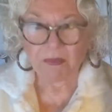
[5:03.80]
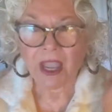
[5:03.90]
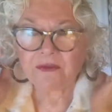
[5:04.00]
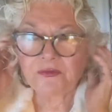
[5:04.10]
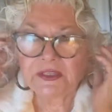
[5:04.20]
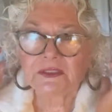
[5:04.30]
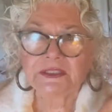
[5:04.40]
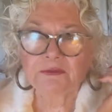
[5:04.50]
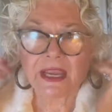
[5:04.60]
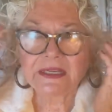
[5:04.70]
I feel
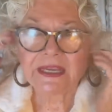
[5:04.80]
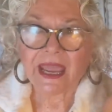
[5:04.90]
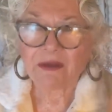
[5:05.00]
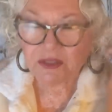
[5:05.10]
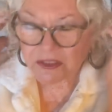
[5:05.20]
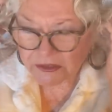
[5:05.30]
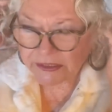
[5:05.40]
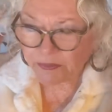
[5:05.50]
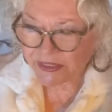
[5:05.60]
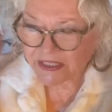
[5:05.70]
it right now. It's a
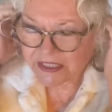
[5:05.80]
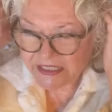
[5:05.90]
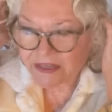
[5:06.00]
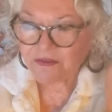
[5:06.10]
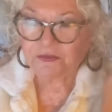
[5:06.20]
little bit stiff.